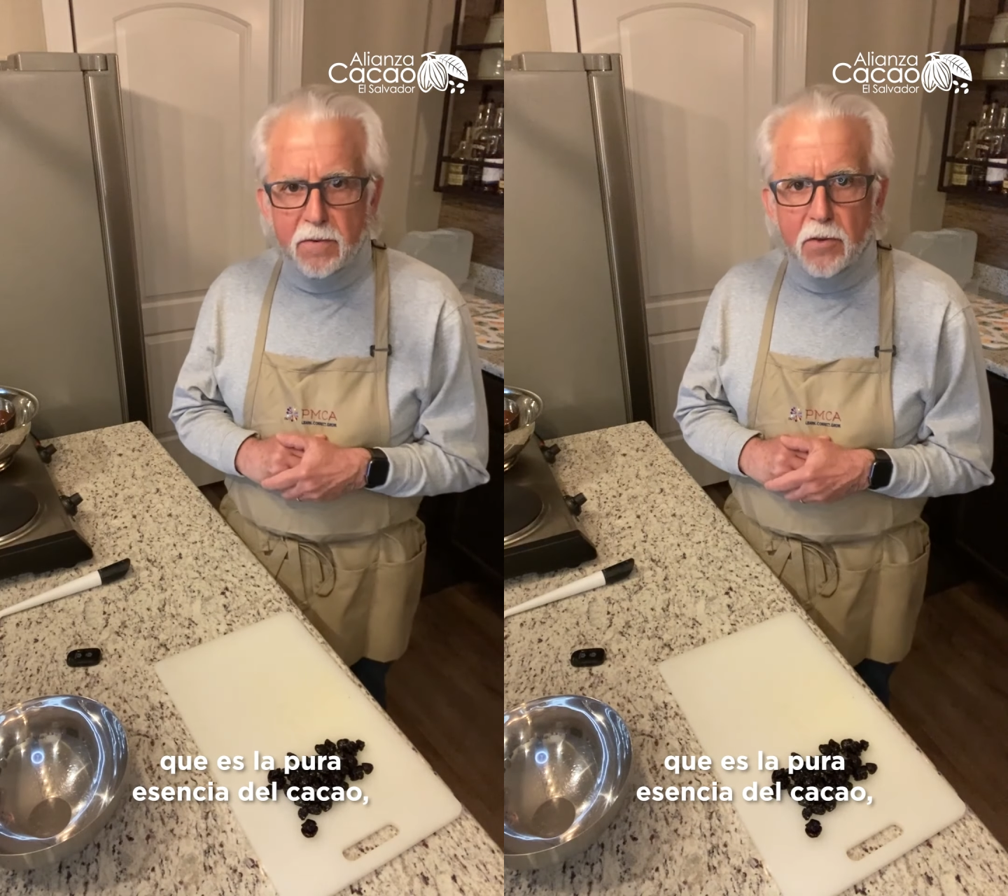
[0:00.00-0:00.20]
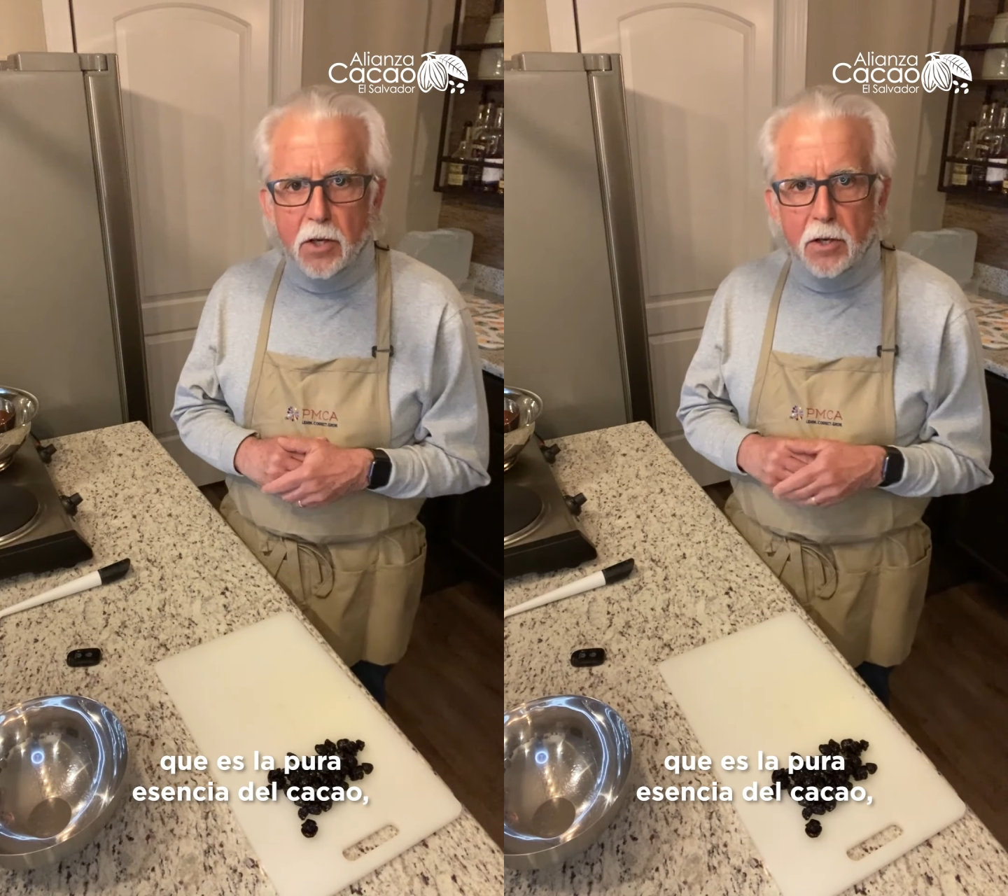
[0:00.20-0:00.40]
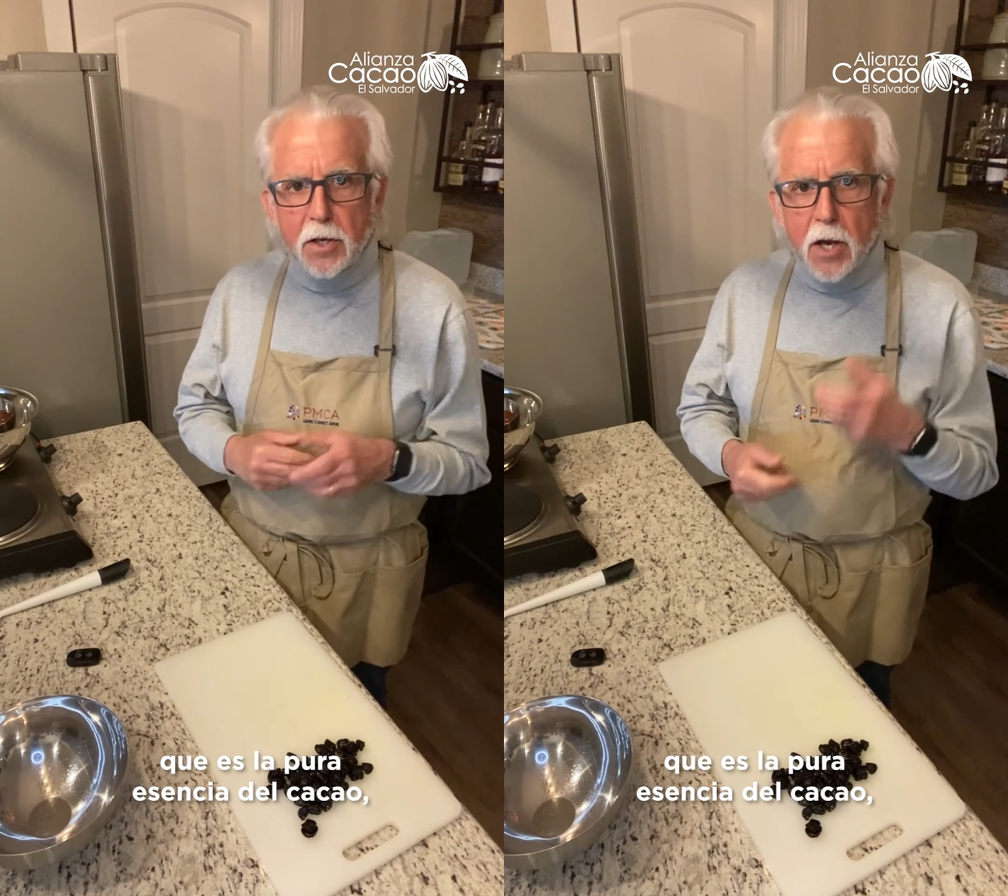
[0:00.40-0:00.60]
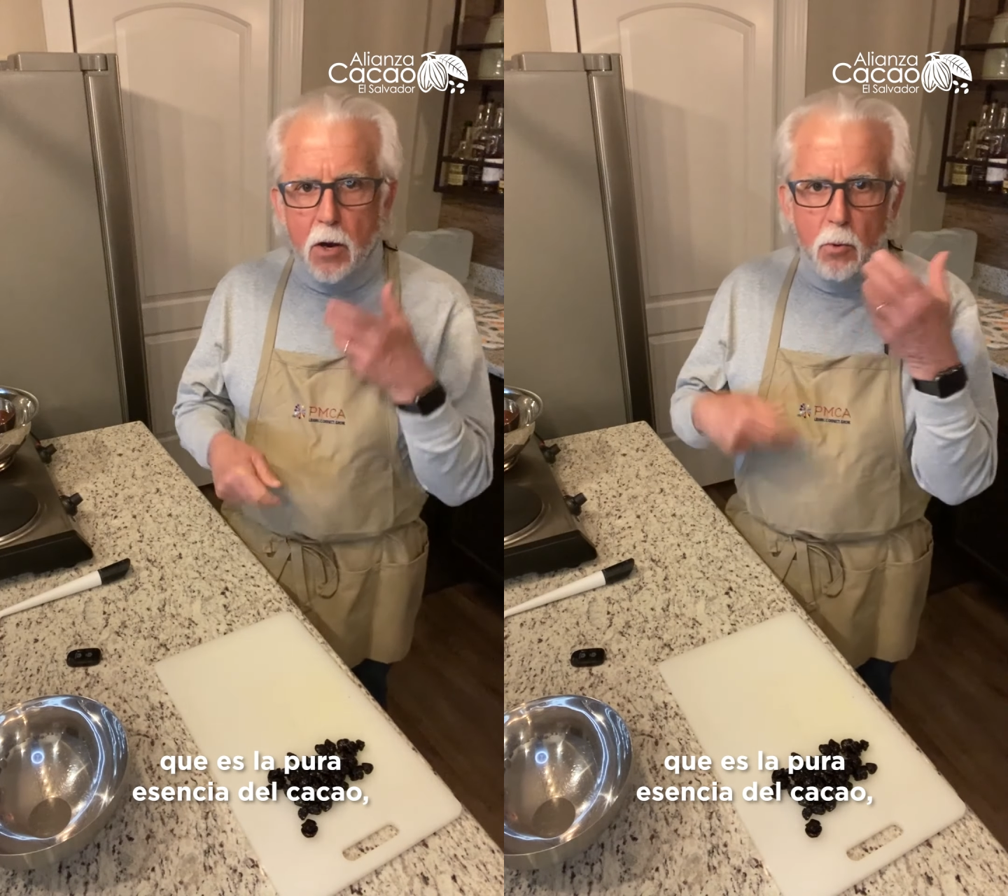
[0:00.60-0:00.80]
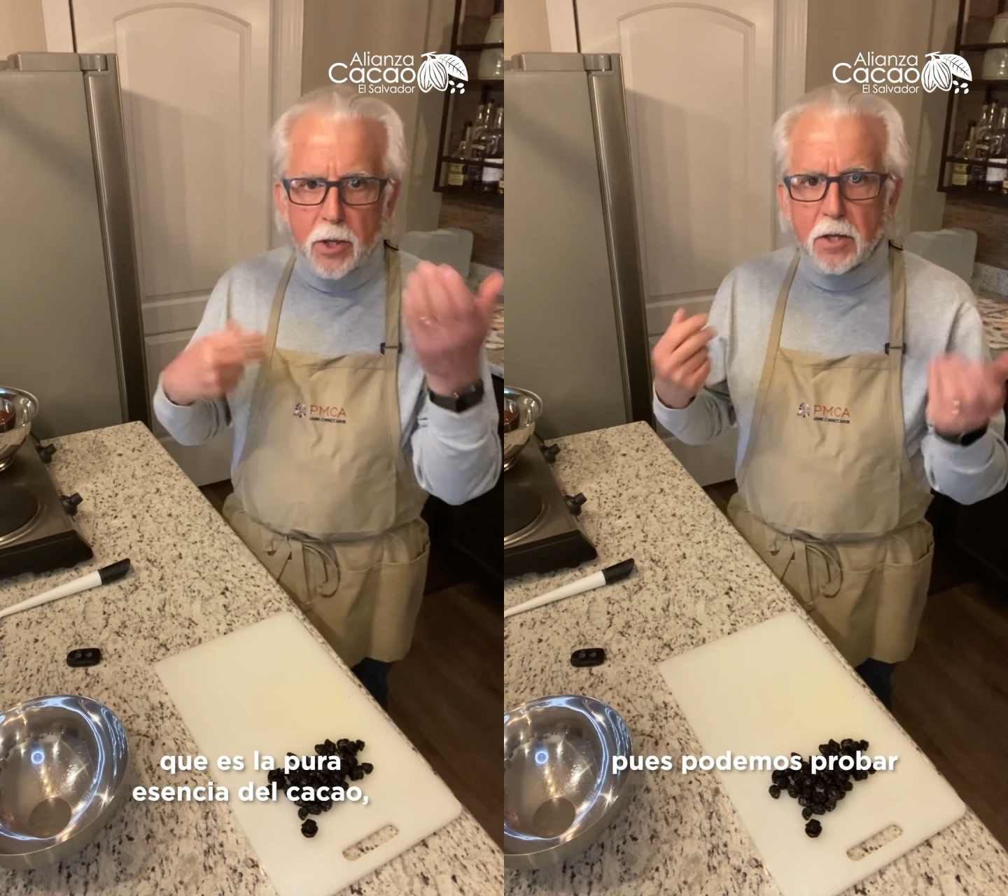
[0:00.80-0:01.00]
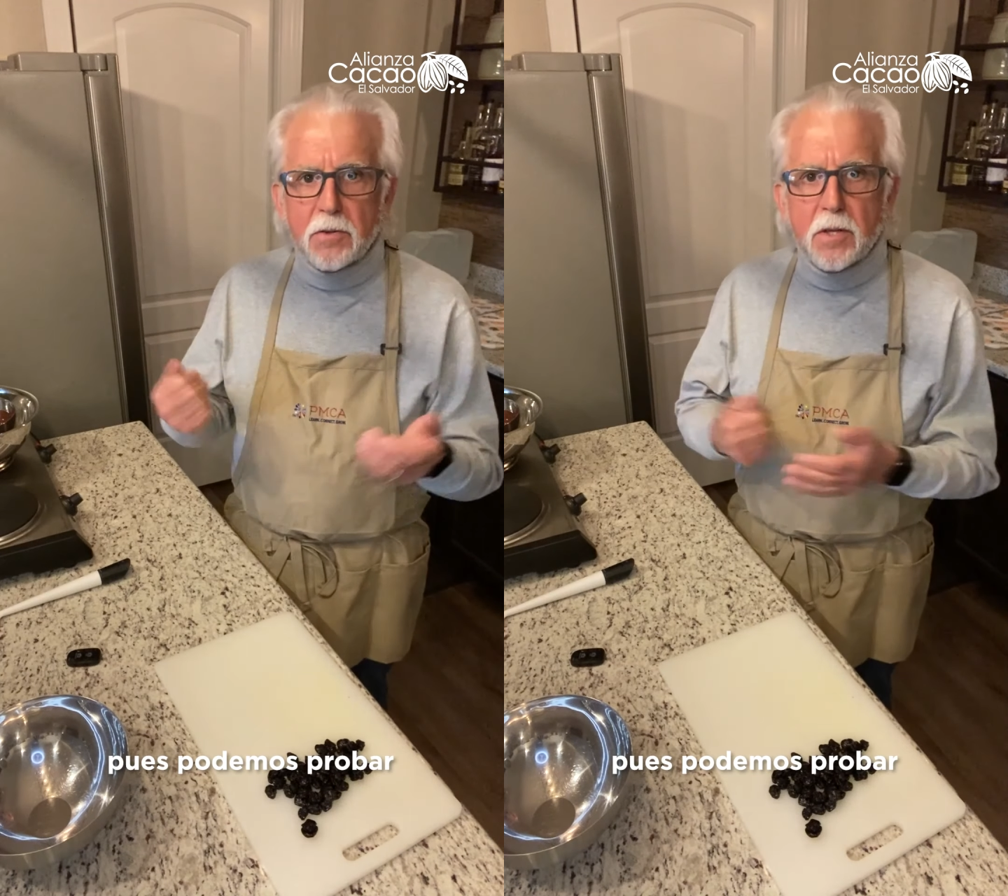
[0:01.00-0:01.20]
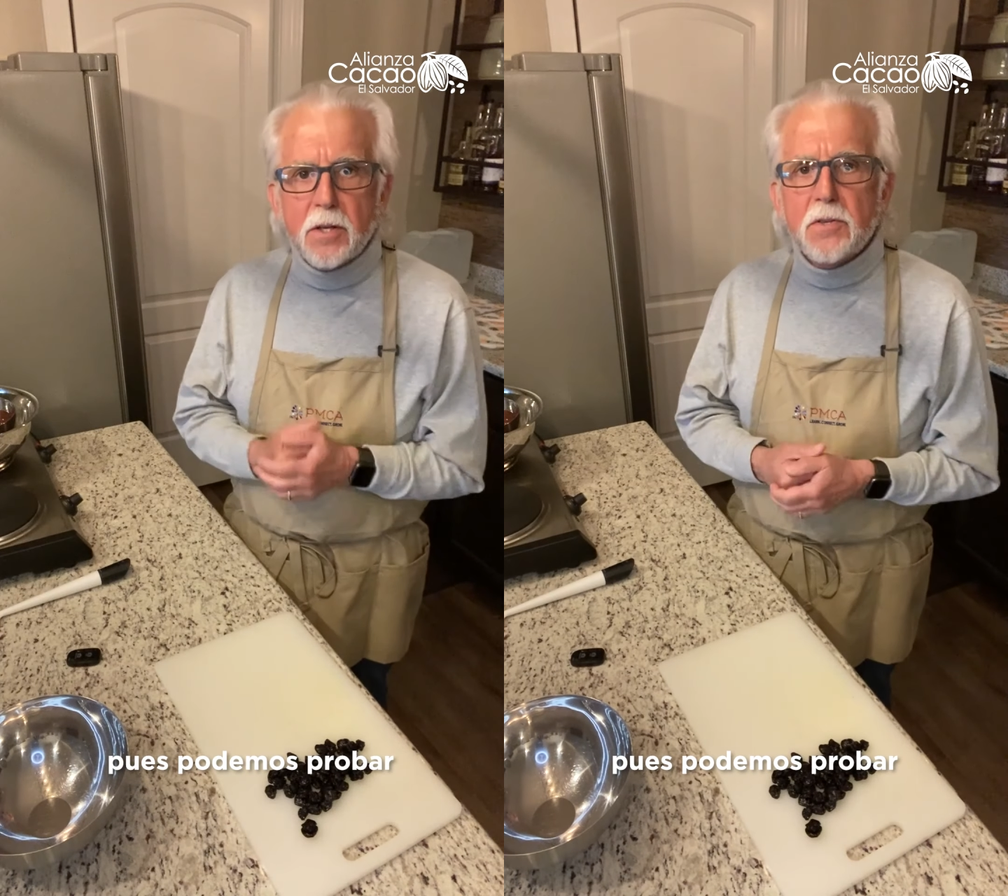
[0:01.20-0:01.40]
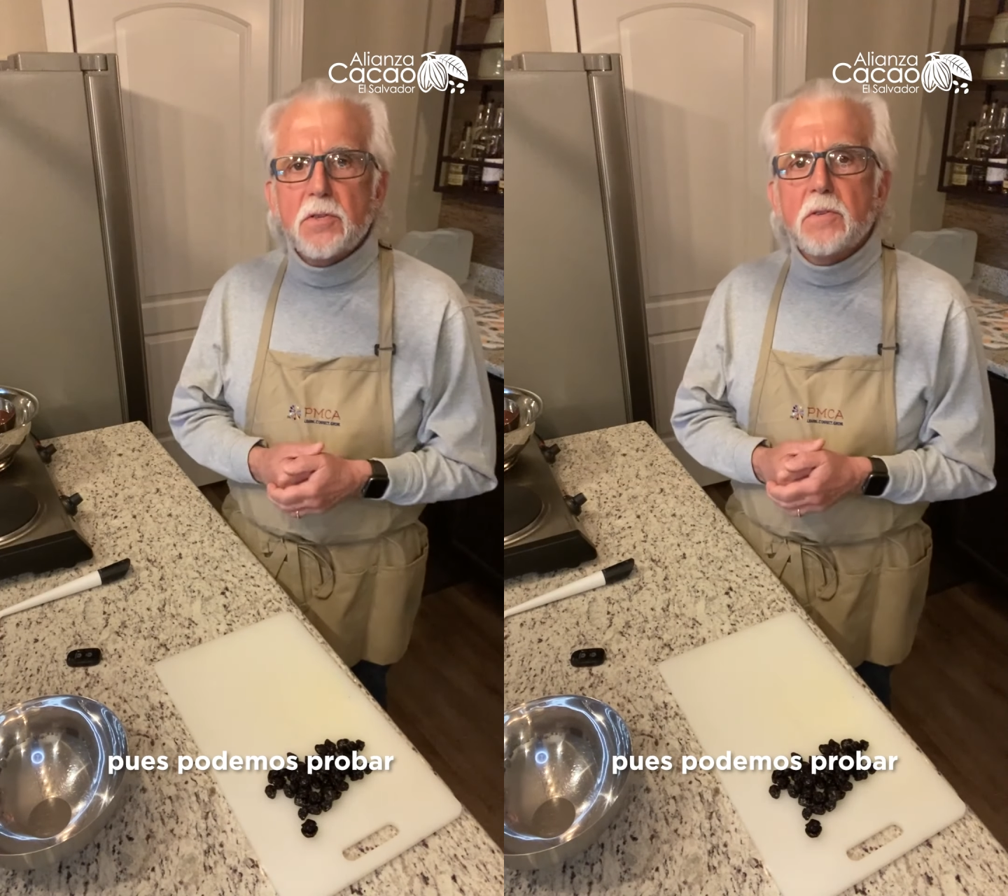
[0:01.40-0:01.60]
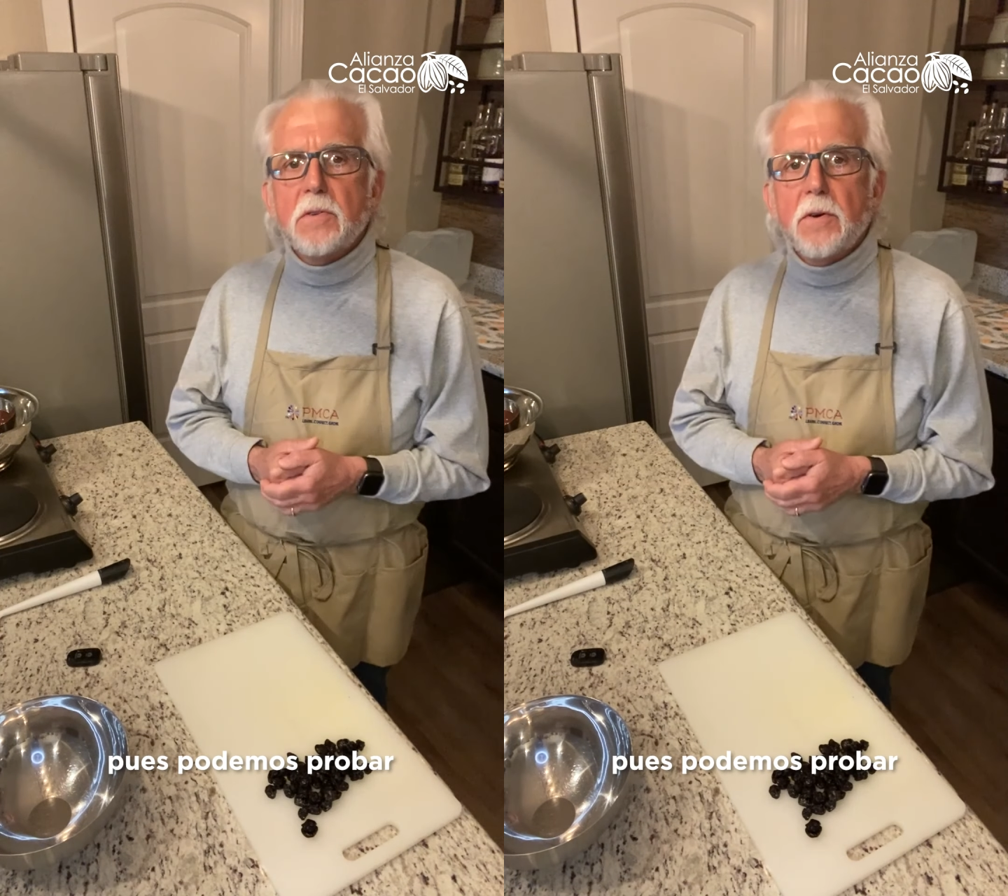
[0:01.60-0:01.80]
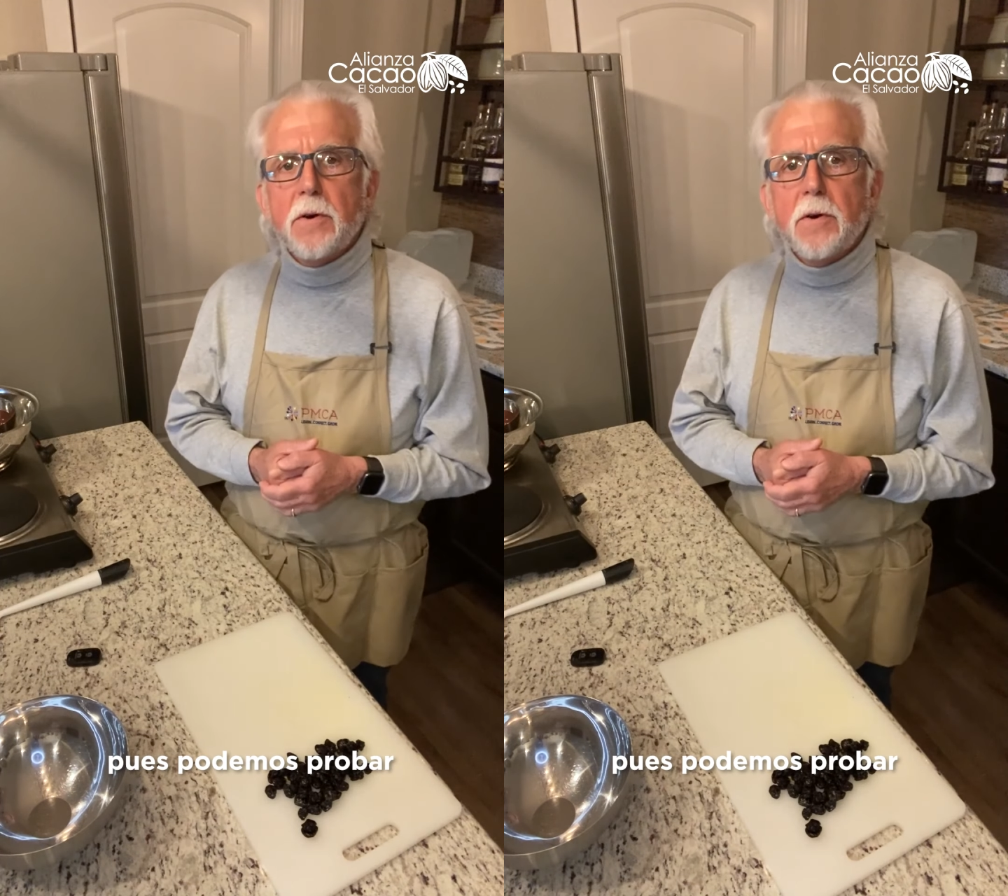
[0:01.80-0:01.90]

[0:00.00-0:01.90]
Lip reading: of the cacao. We can taste